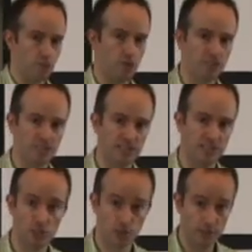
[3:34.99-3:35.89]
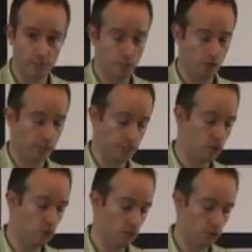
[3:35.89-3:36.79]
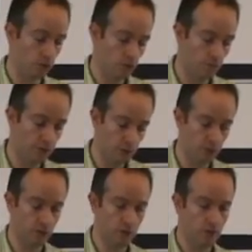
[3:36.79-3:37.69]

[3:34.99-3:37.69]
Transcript: process is really important, it's core to your mission,